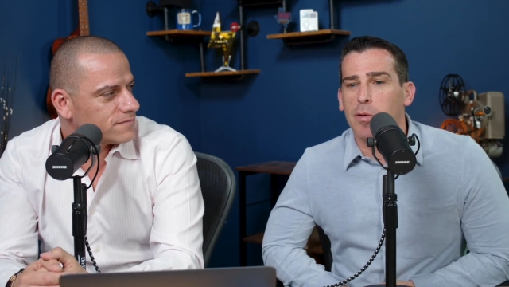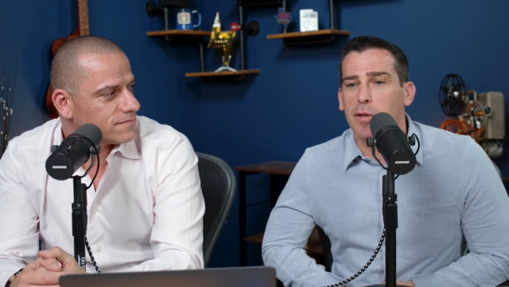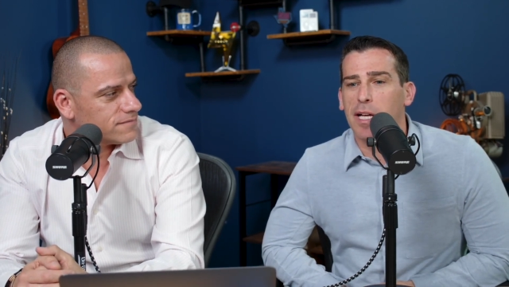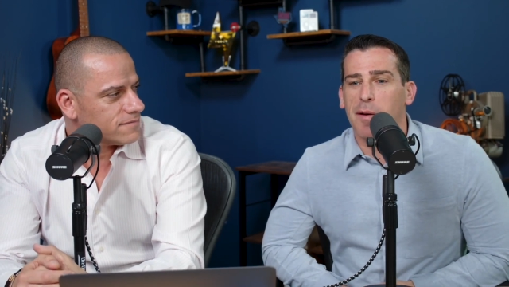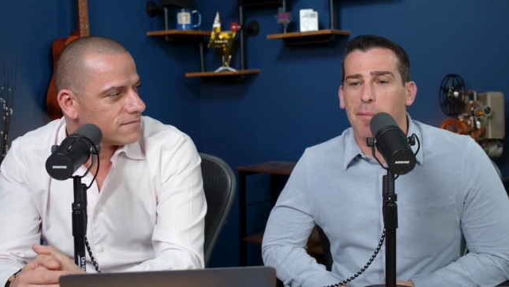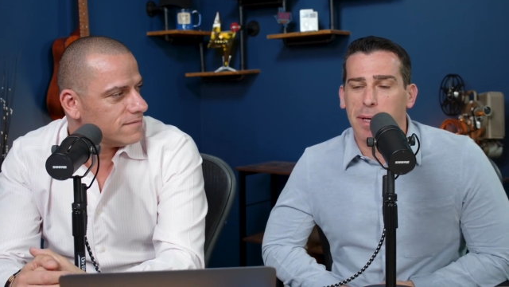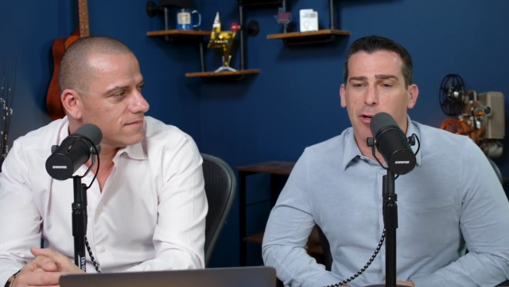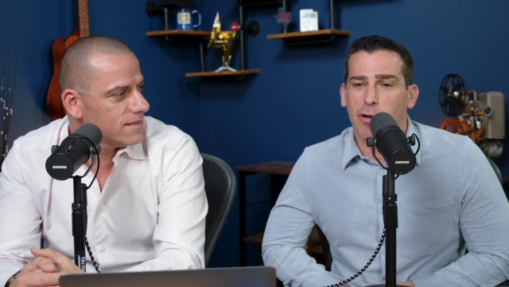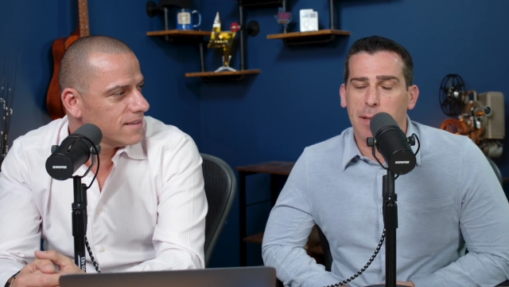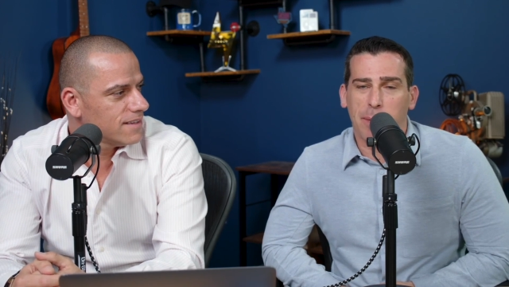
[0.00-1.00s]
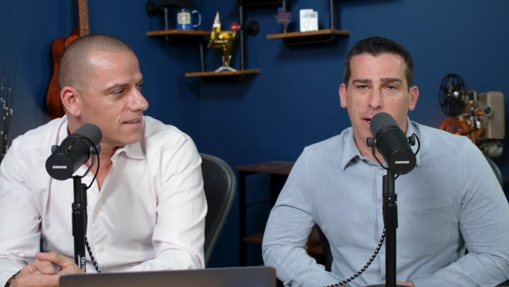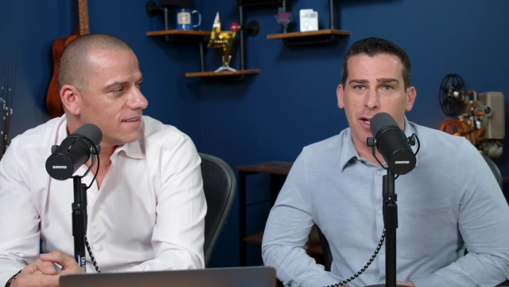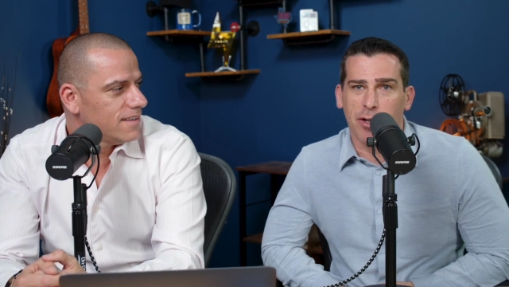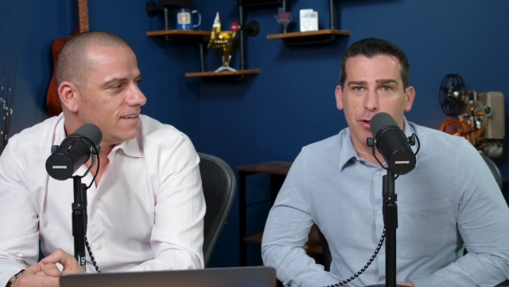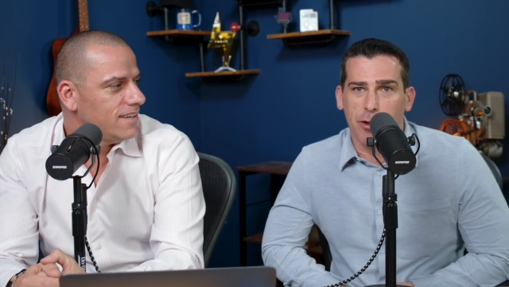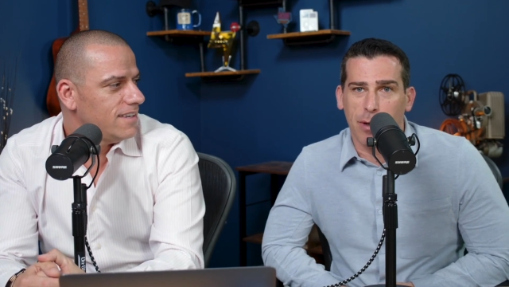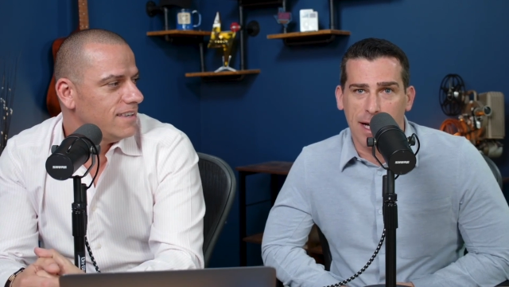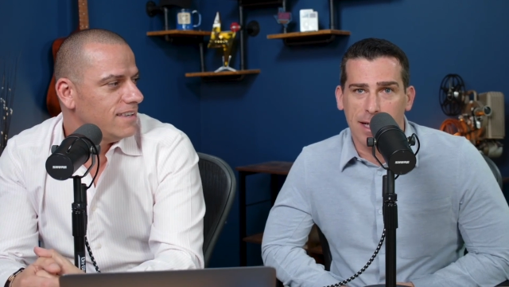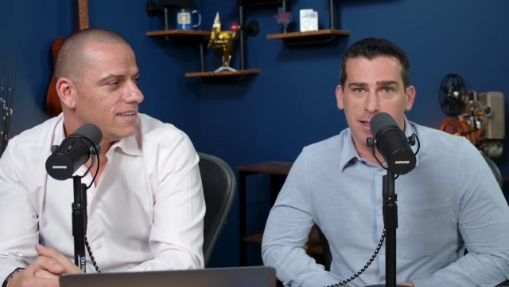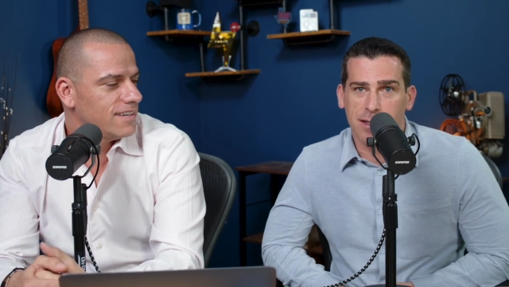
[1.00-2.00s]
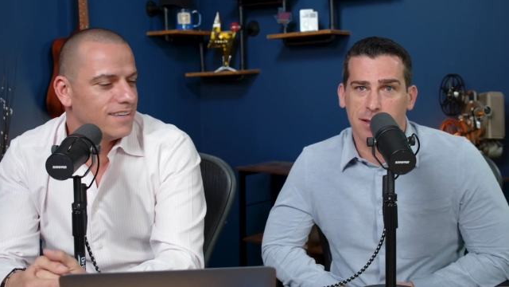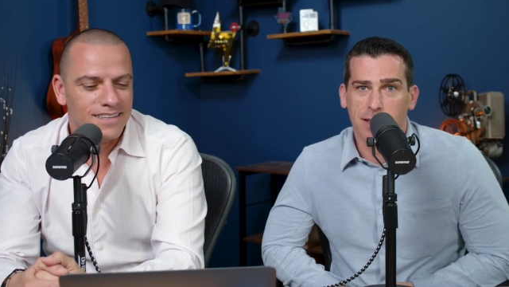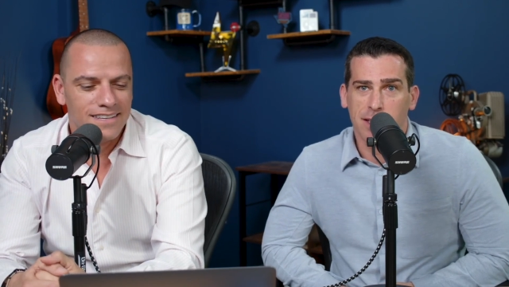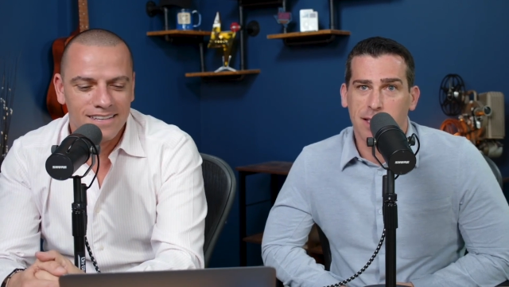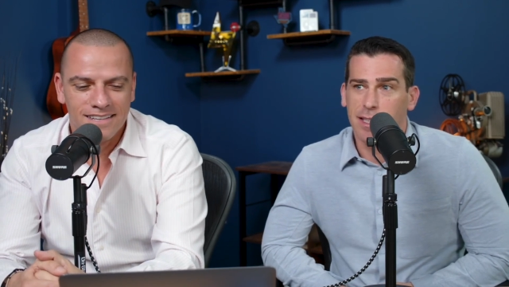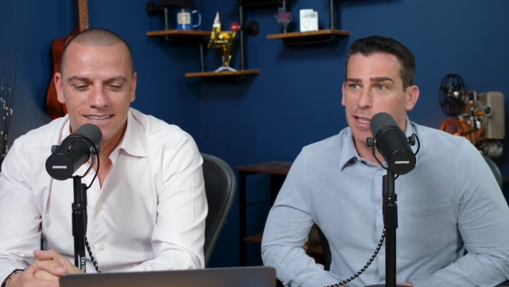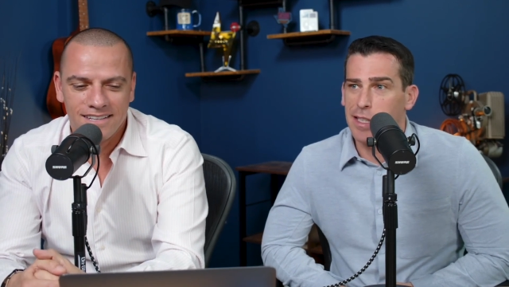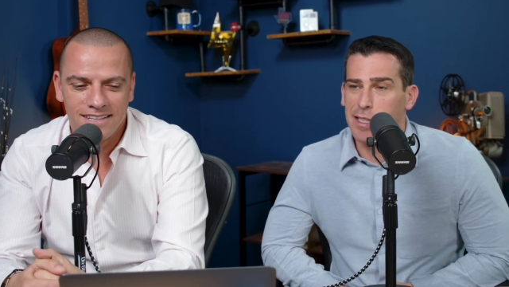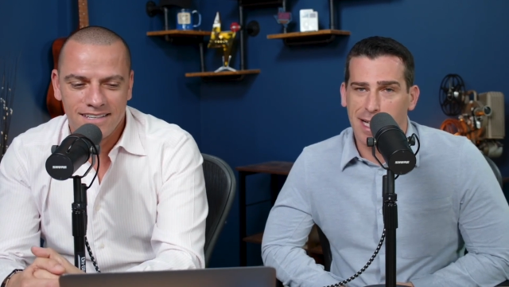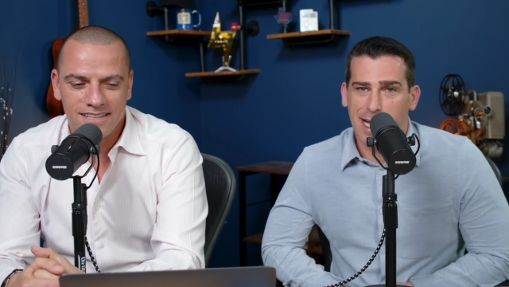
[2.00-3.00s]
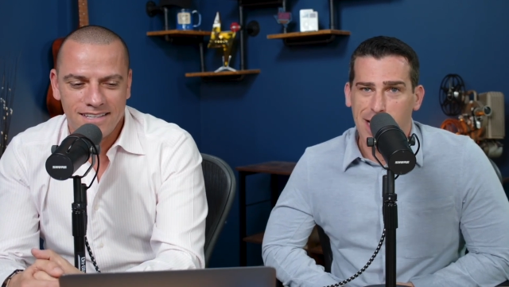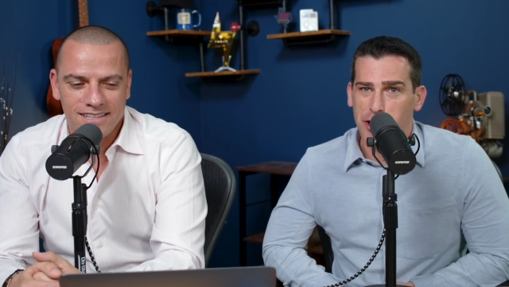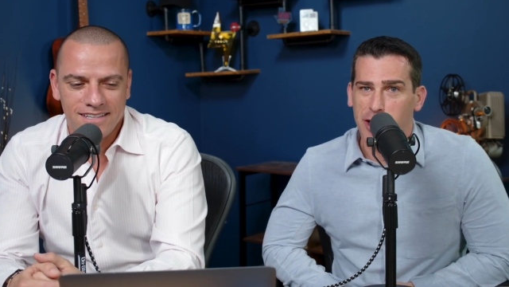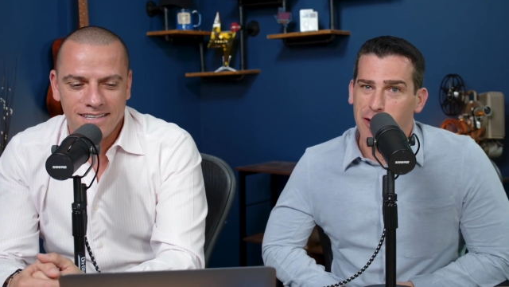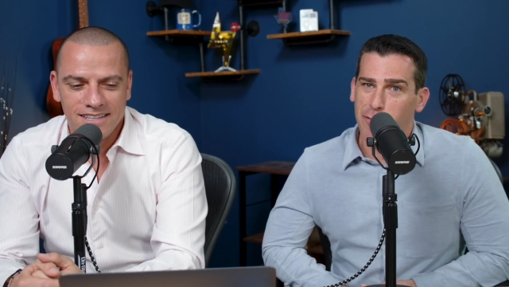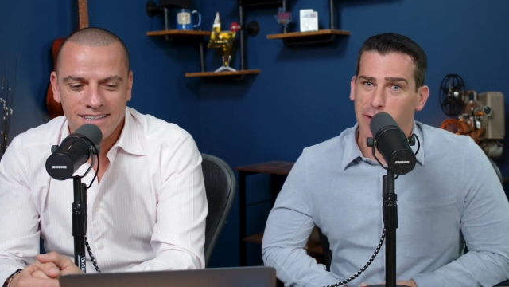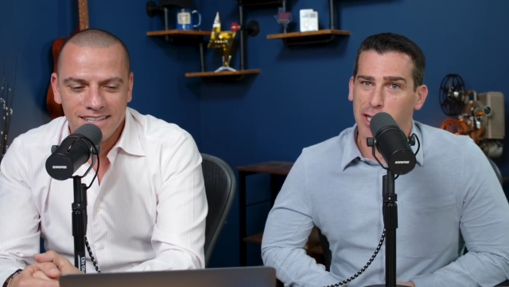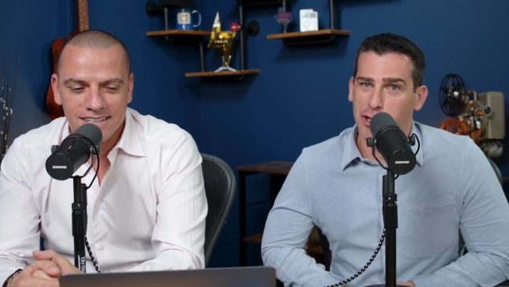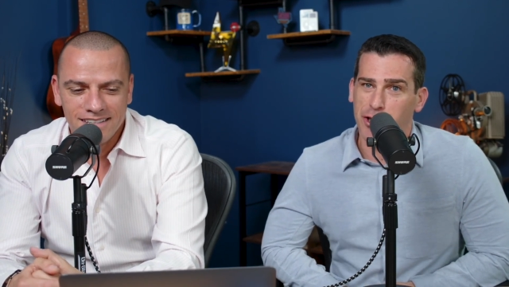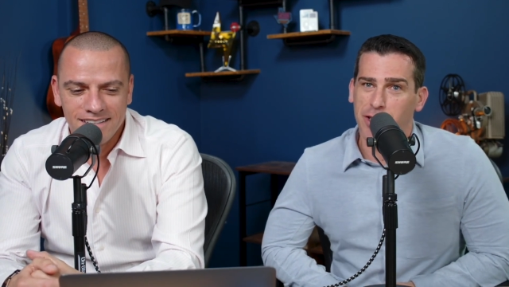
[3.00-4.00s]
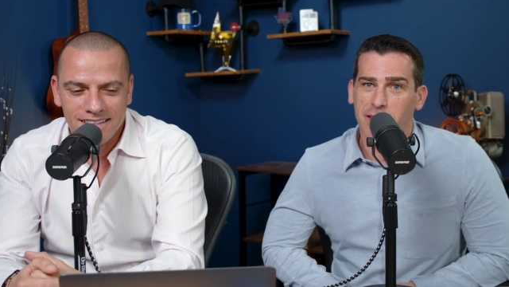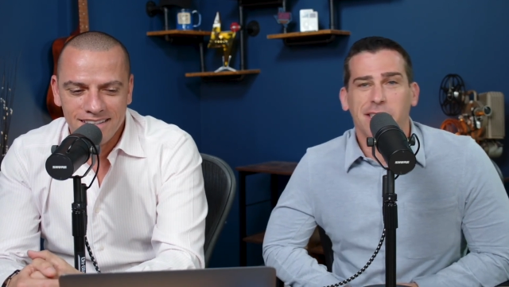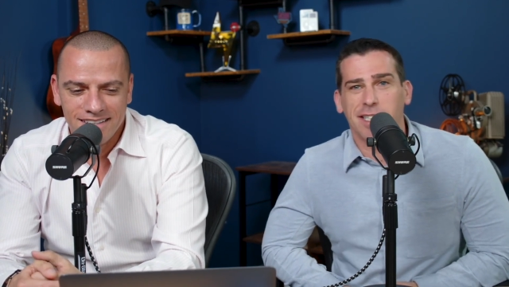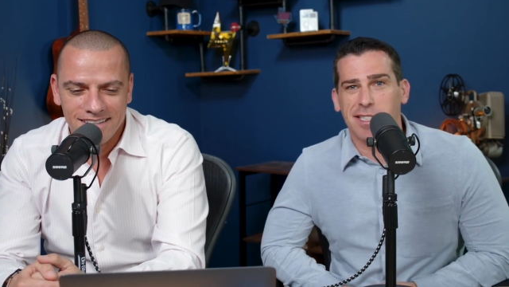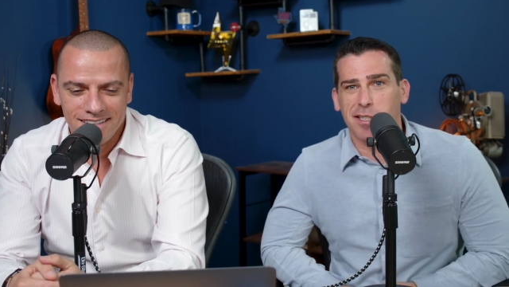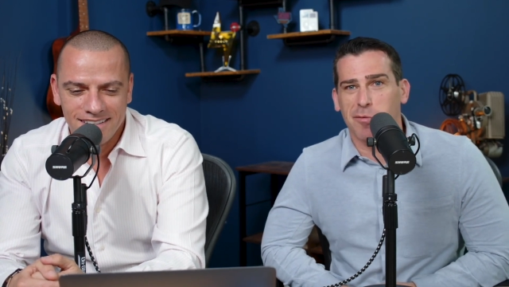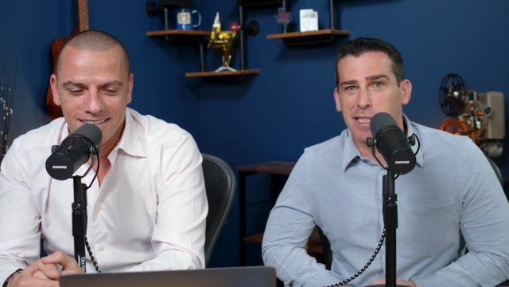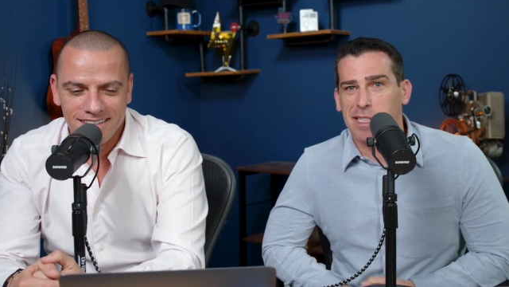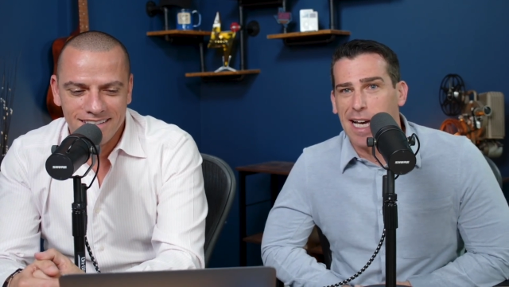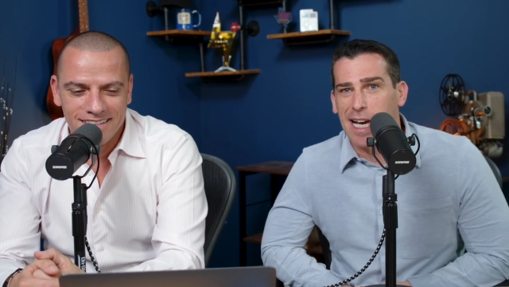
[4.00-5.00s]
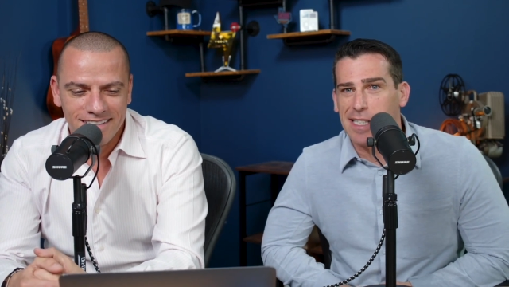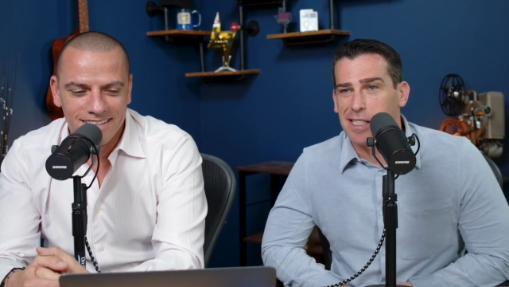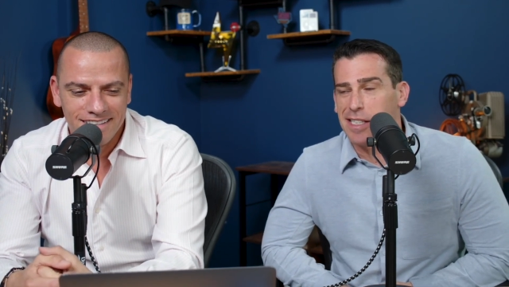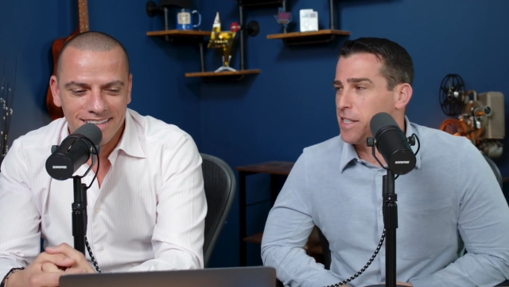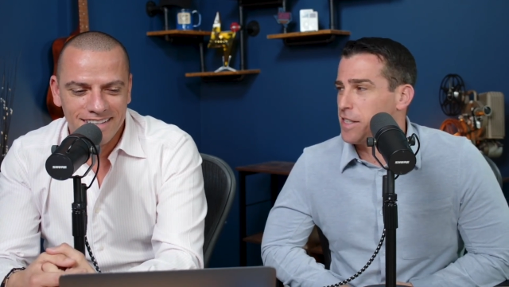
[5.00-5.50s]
Speaker 1: bitcoin depending on who you ask is a hedge on inflation it's a risk asset it's a